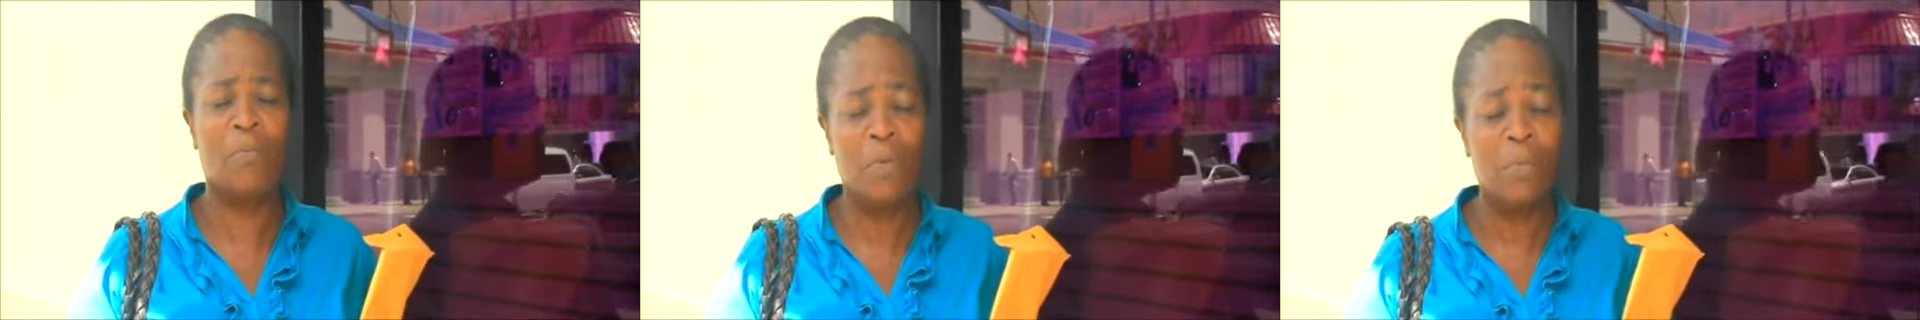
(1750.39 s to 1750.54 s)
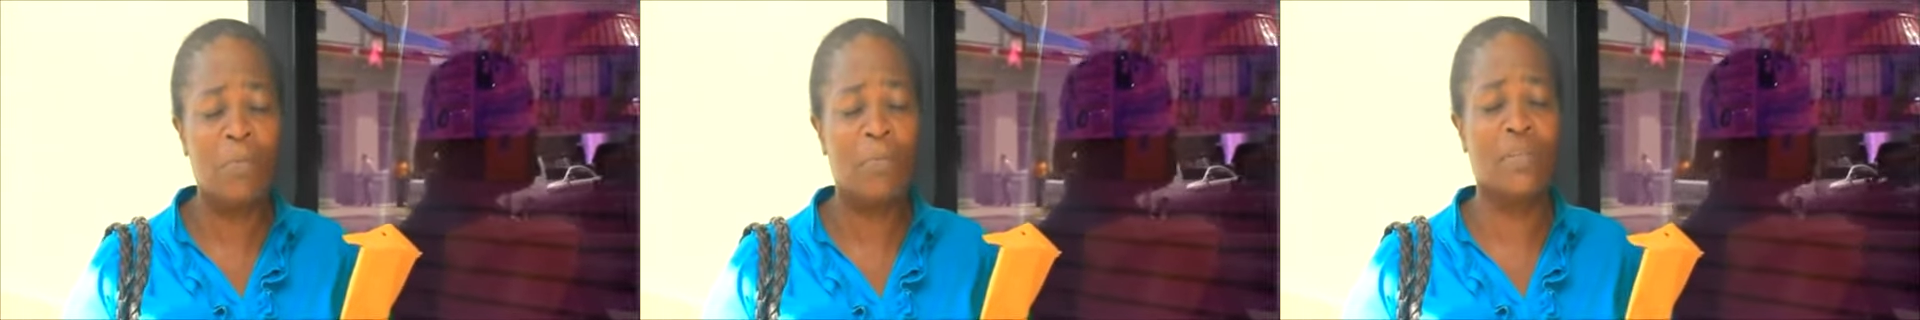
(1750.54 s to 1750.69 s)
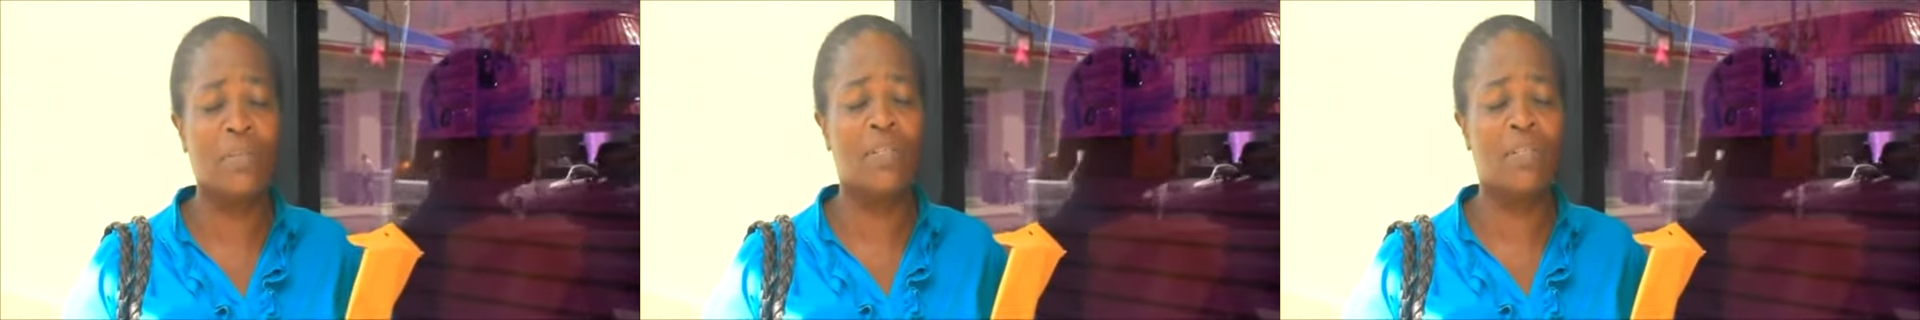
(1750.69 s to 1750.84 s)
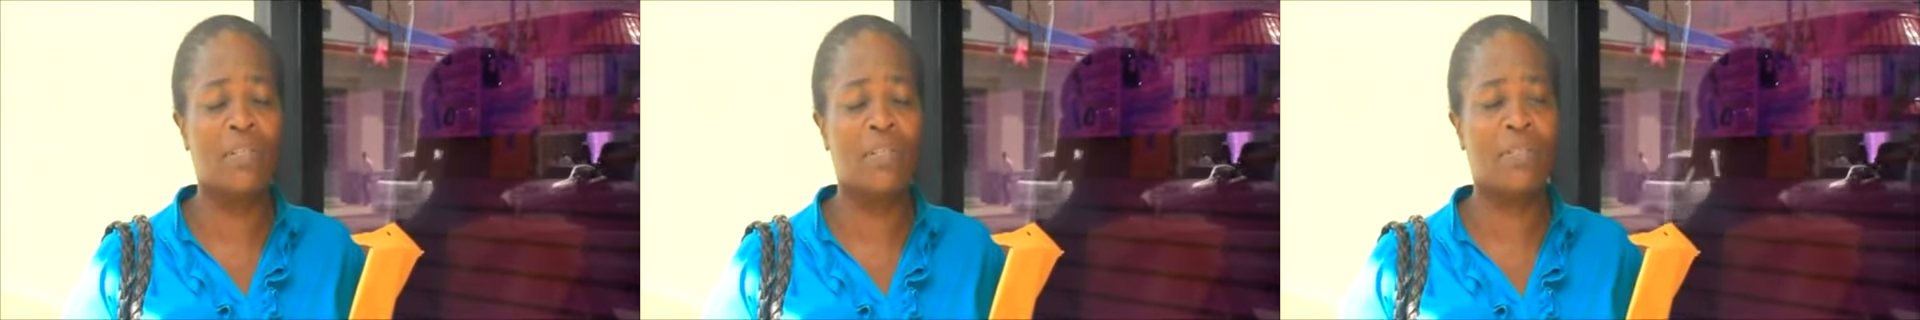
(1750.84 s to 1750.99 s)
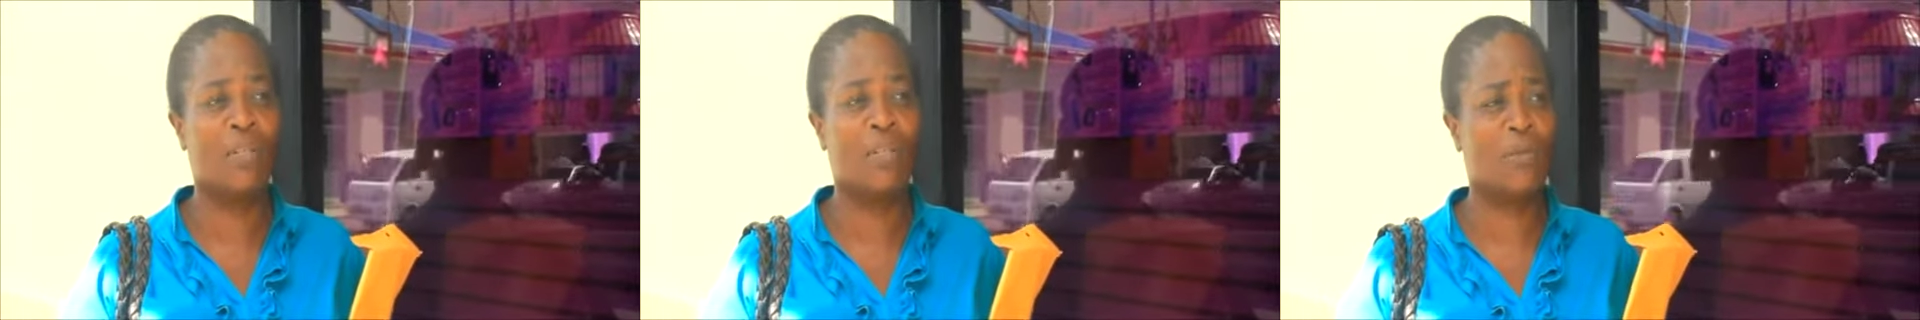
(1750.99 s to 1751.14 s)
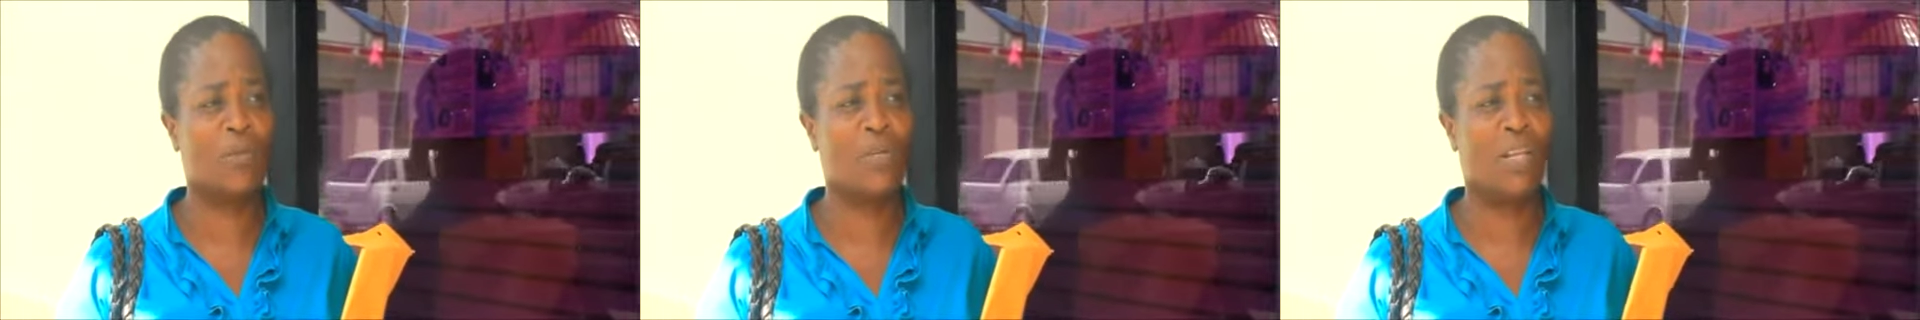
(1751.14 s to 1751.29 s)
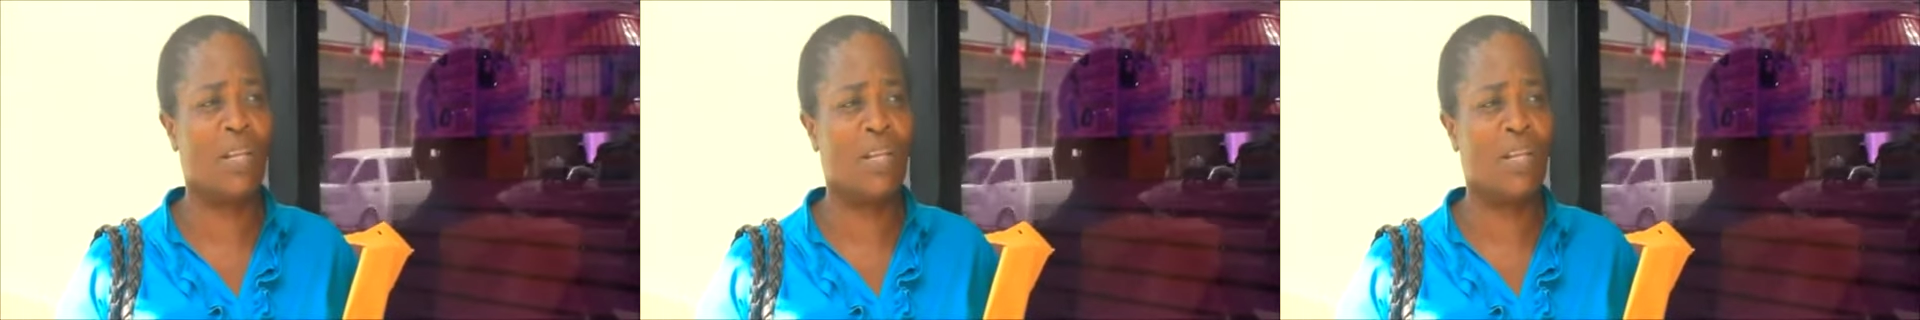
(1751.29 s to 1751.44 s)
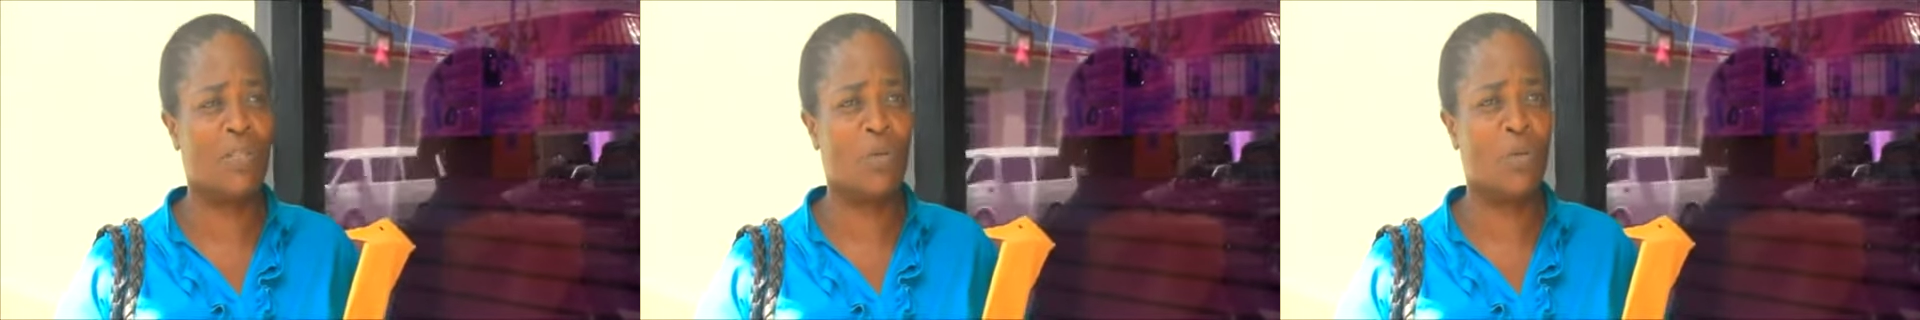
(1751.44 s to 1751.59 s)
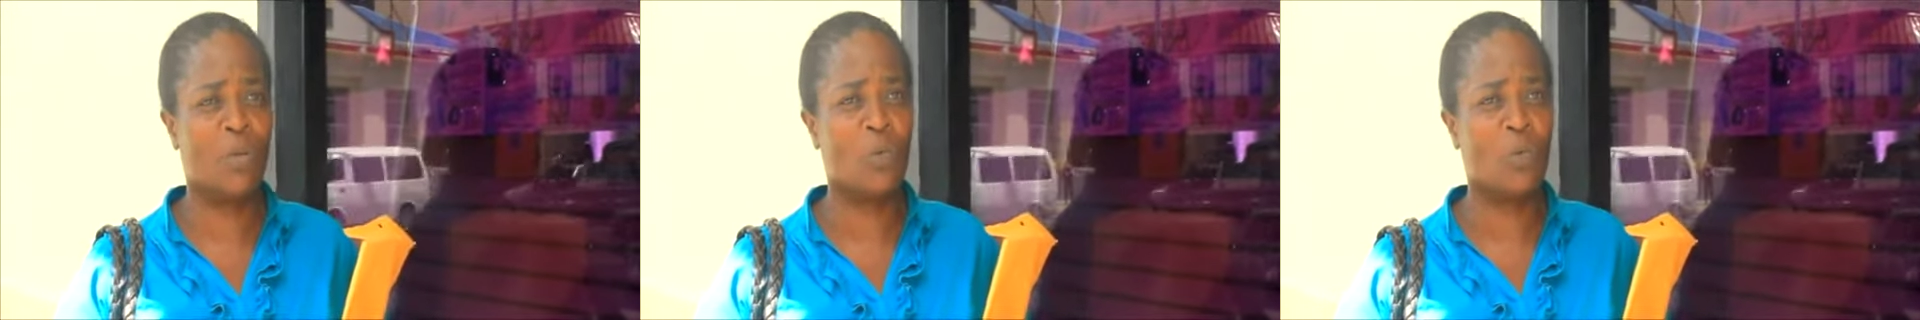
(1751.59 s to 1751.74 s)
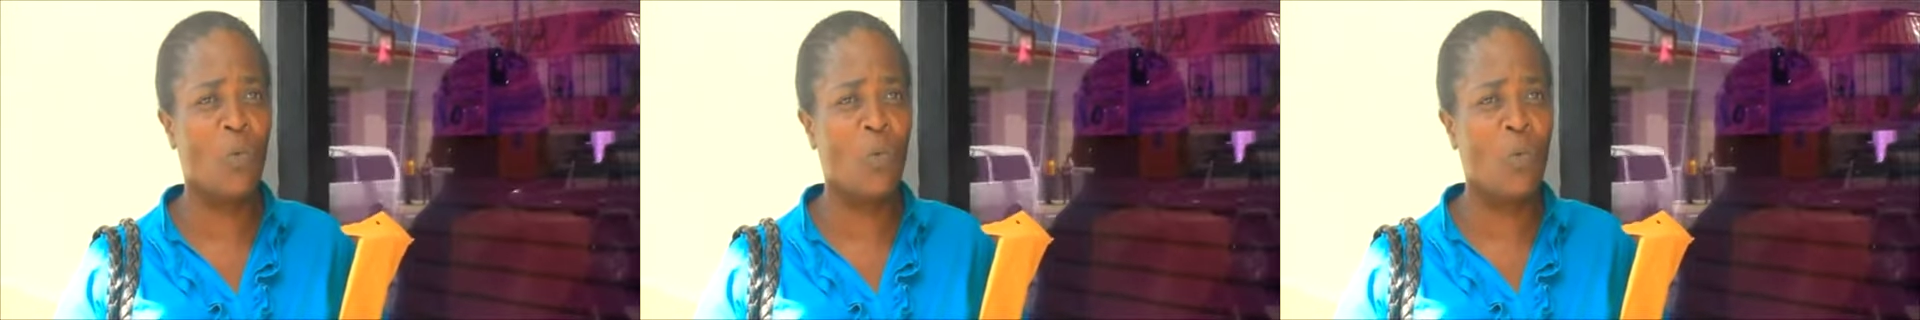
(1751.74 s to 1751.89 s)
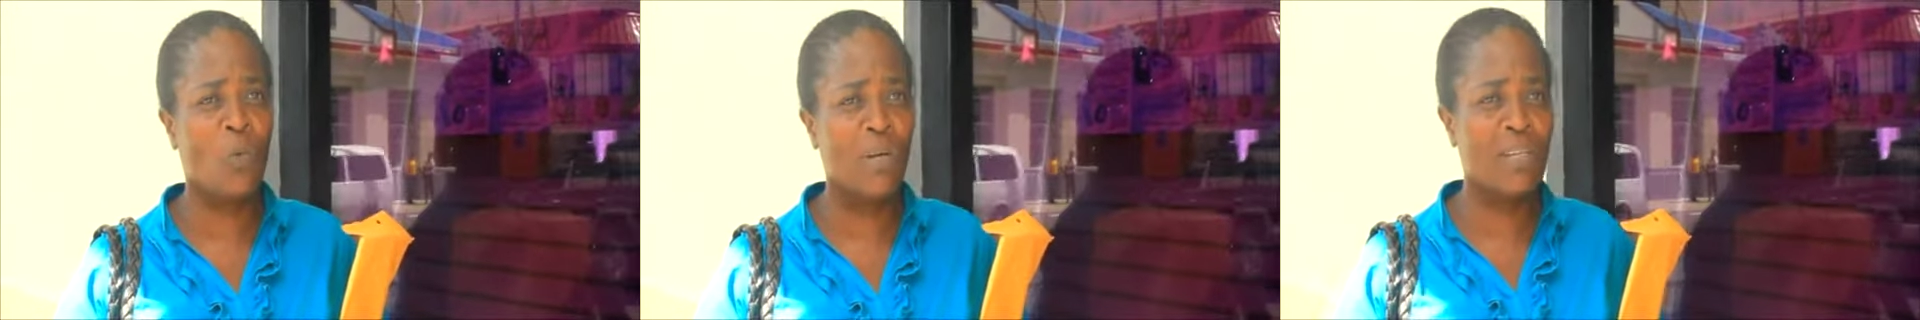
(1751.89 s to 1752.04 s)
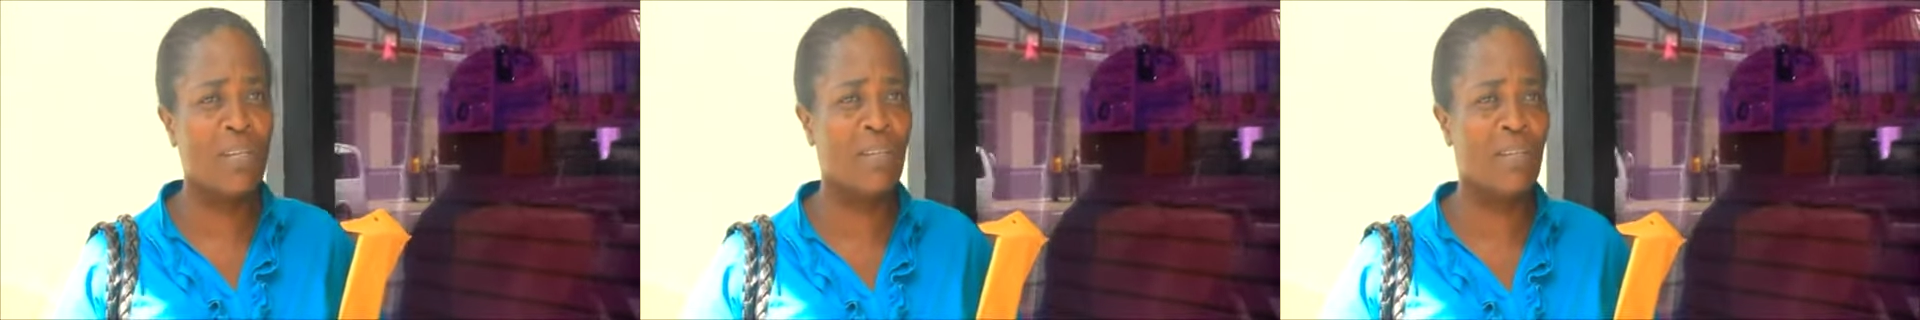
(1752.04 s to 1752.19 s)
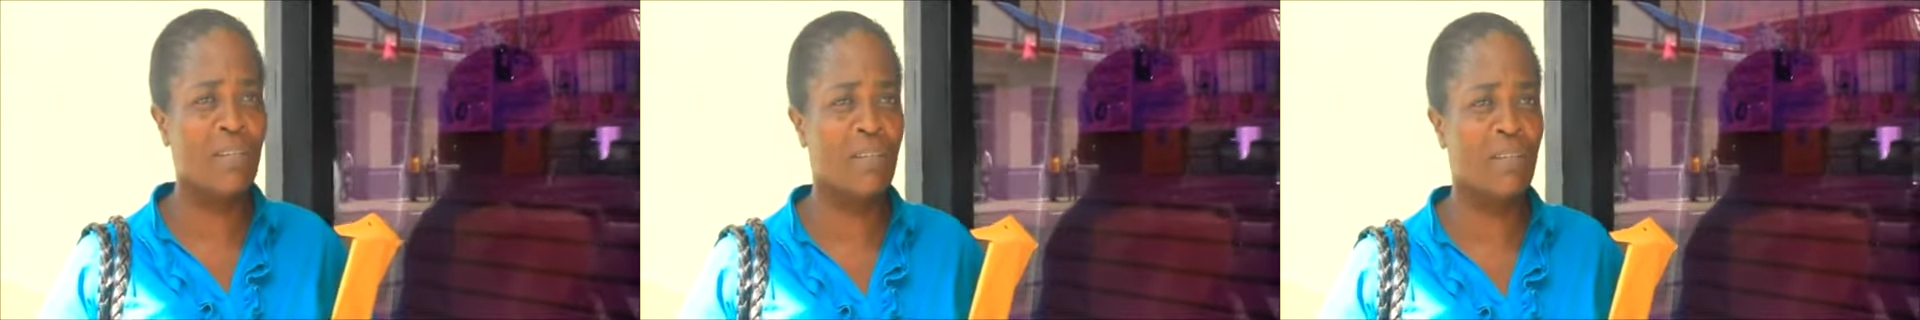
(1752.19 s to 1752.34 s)
people in Saint Lucia that's not
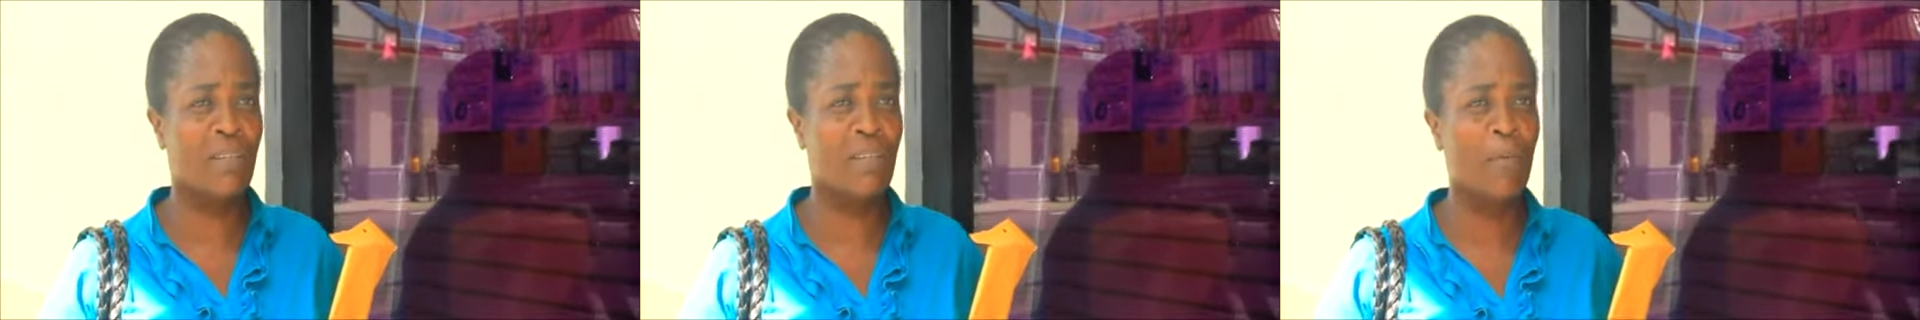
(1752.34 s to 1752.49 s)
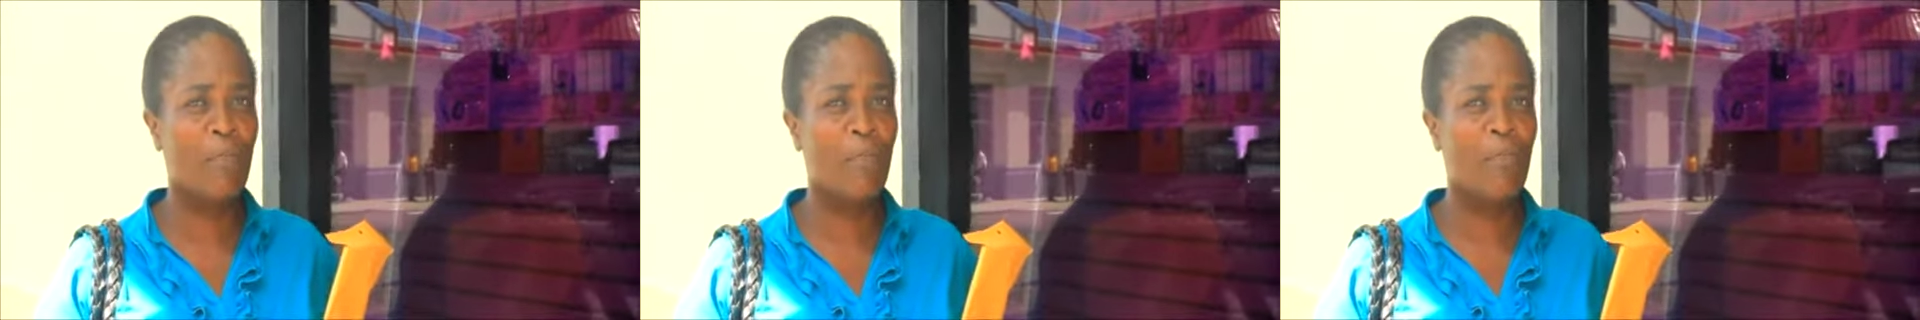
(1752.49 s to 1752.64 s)
working.